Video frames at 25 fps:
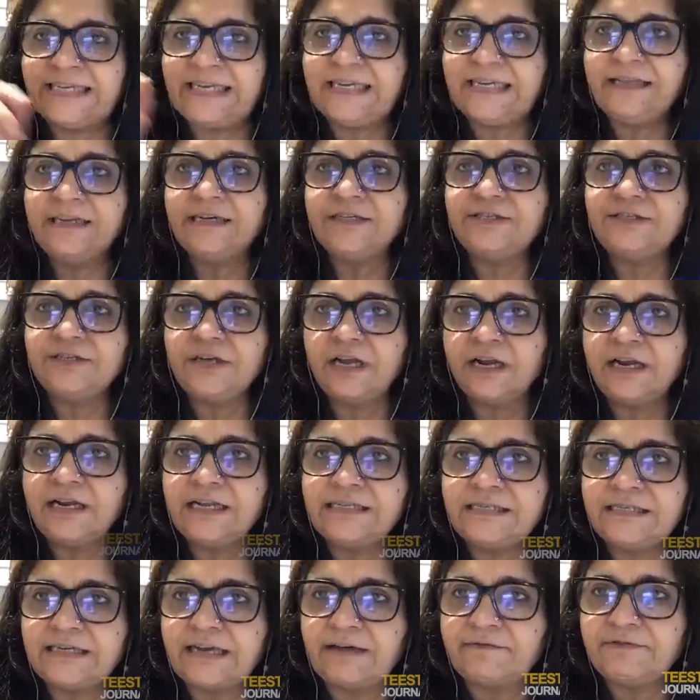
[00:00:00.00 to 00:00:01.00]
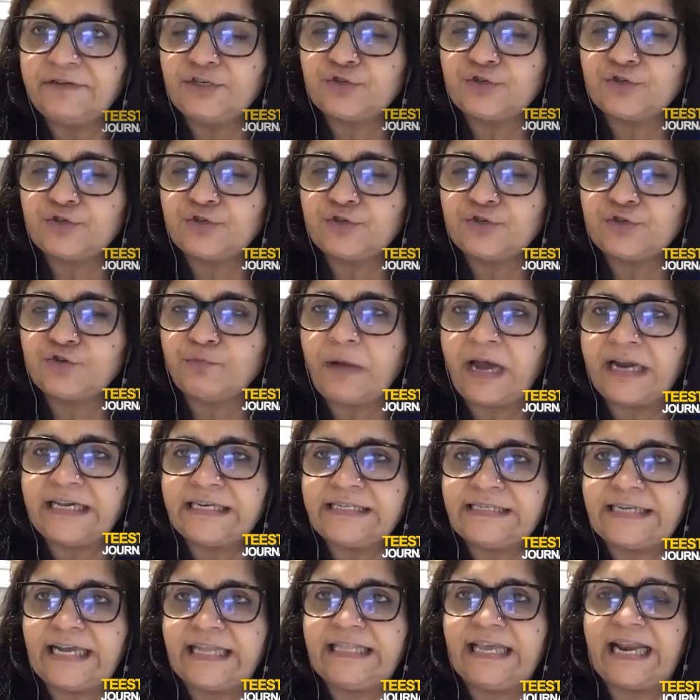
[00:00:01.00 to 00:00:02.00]
As senior journalist Ravish Kumar
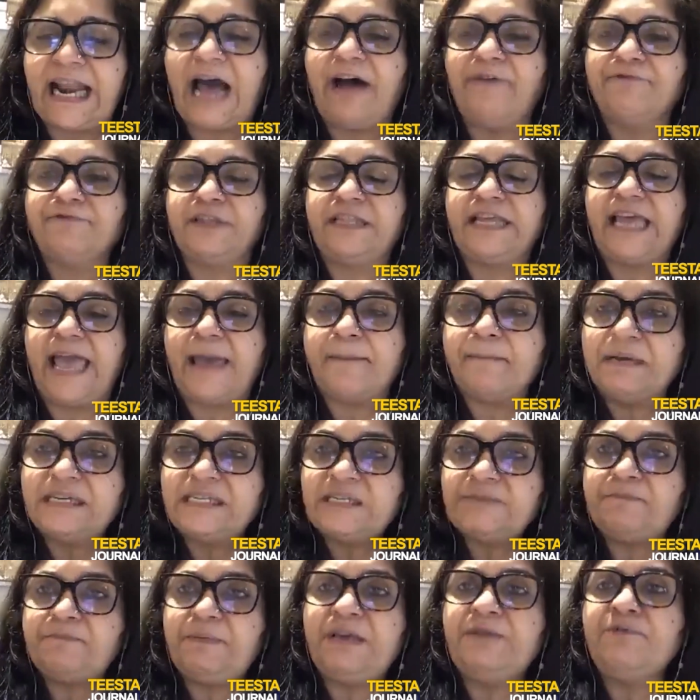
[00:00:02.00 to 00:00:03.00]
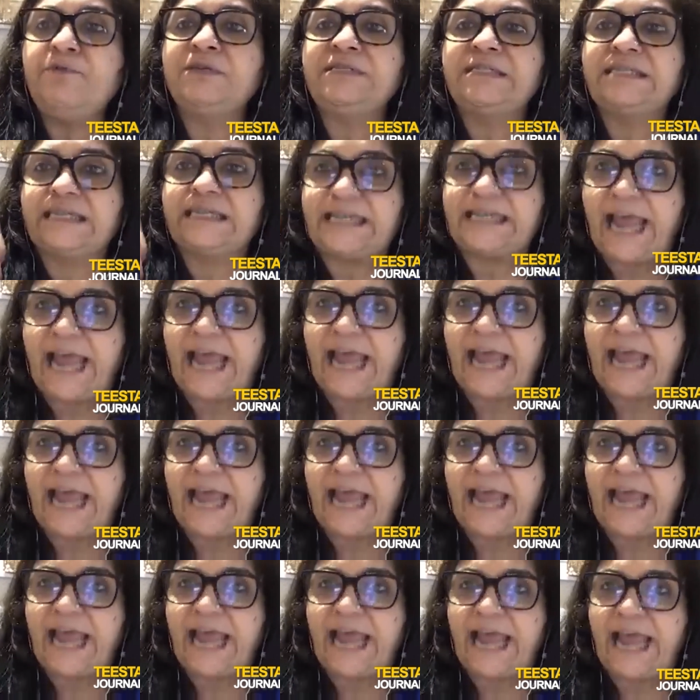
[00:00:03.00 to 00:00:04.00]
has said that after the MSP was
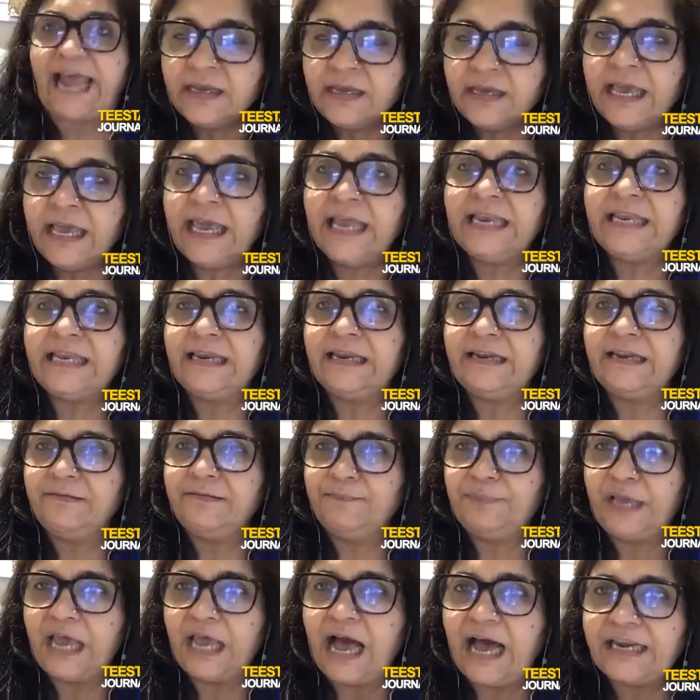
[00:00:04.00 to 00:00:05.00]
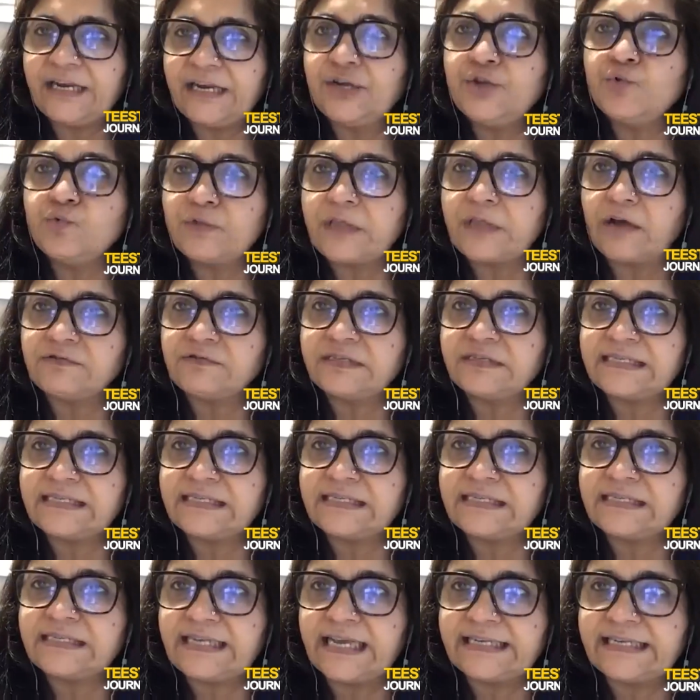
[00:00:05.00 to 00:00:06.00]
scrapped in Bihar in
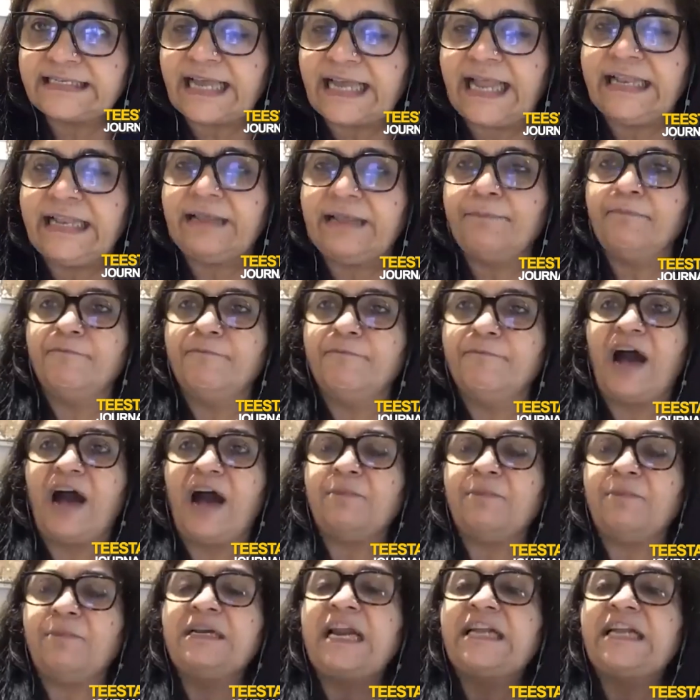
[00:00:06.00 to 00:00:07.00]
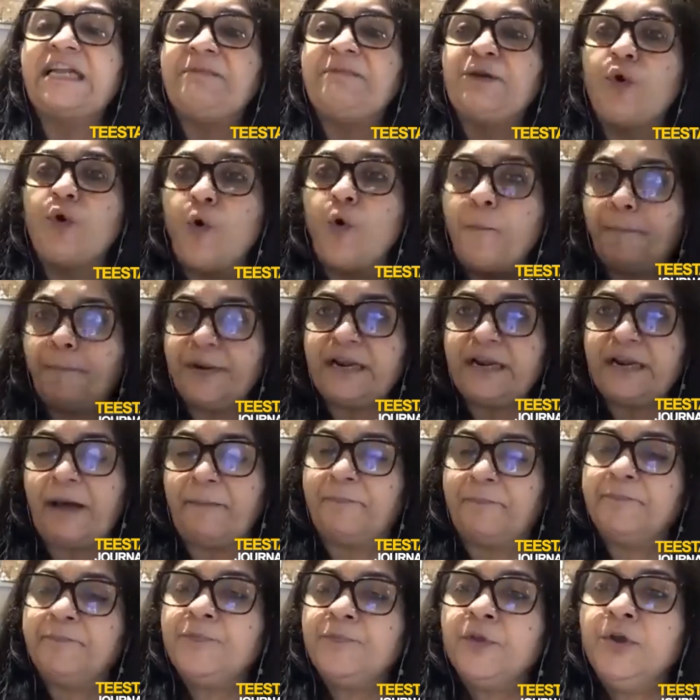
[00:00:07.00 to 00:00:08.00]
2006 and the farmer has been opened up
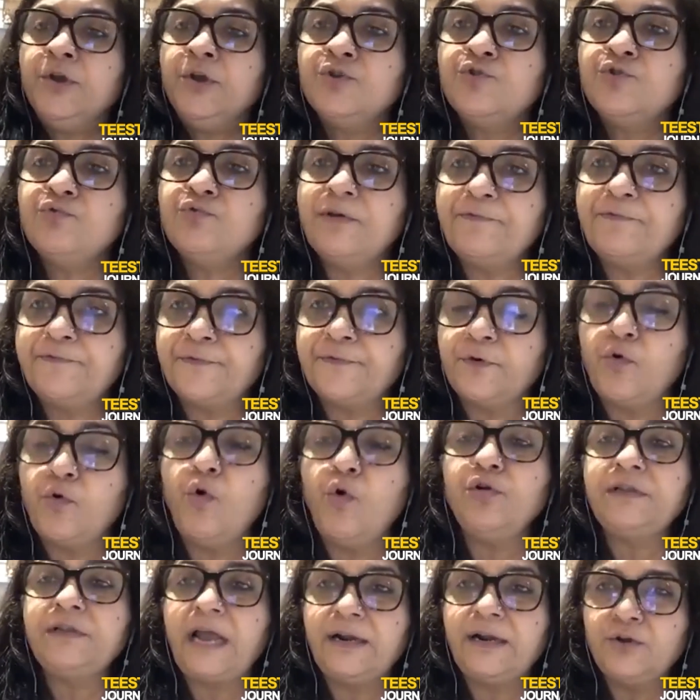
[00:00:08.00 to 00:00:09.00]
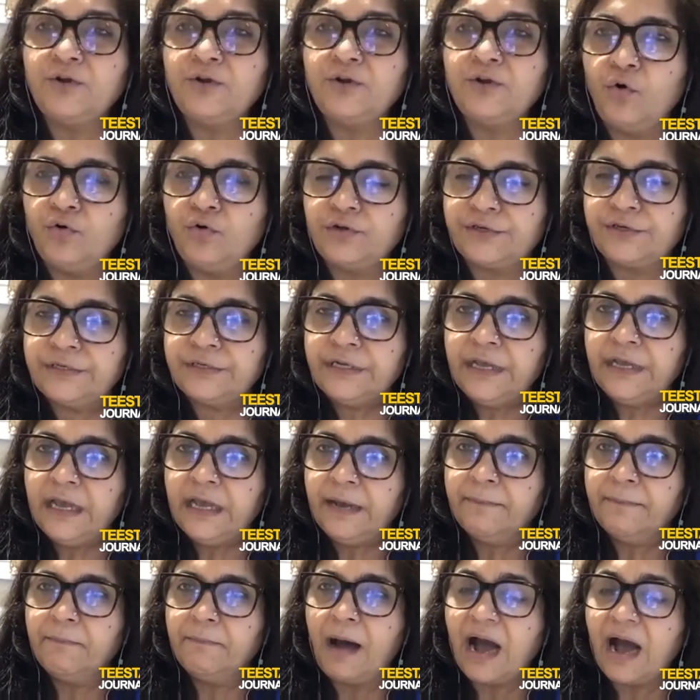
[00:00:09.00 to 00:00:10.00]
to the quote-unquote
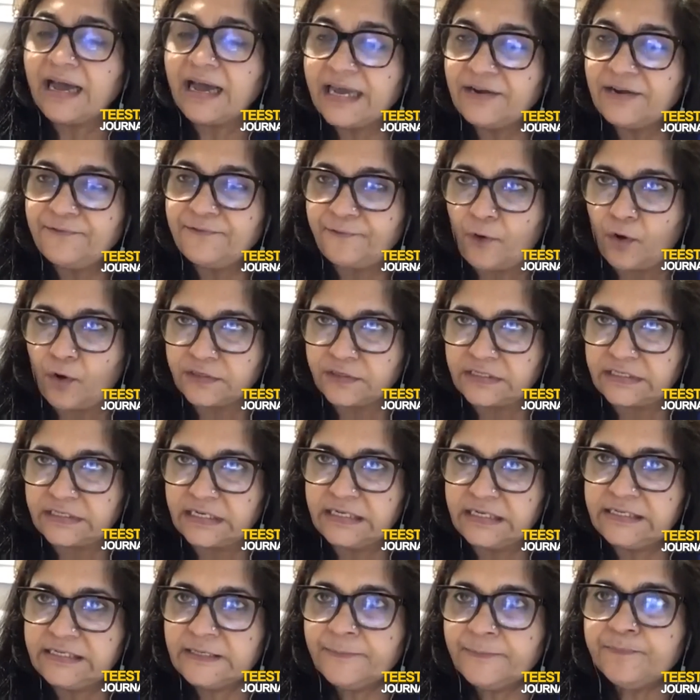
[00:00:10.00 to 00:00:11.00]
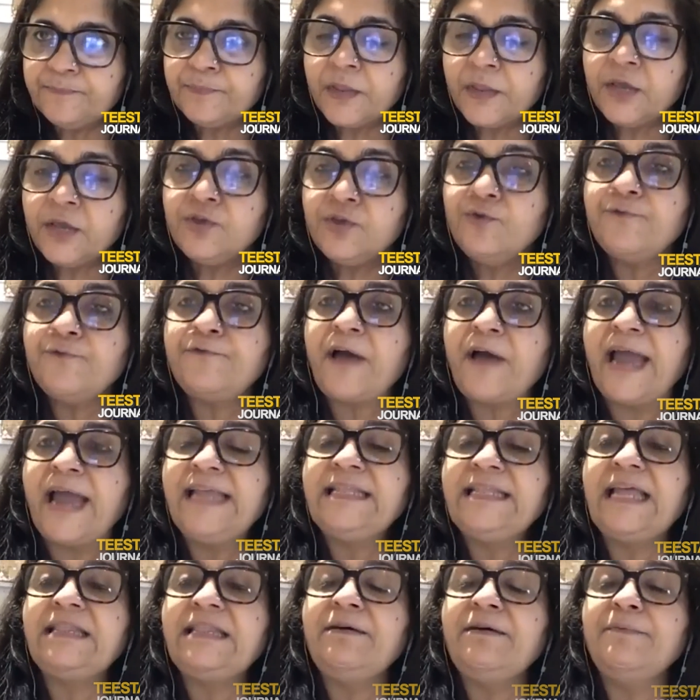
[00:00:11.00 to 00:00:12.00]
market forces, you
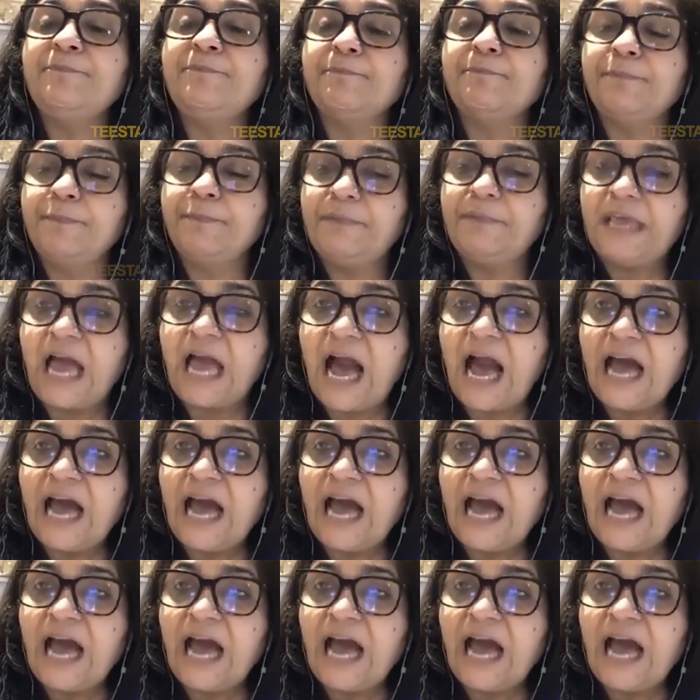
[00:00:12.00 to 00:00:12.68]
find that the Bihar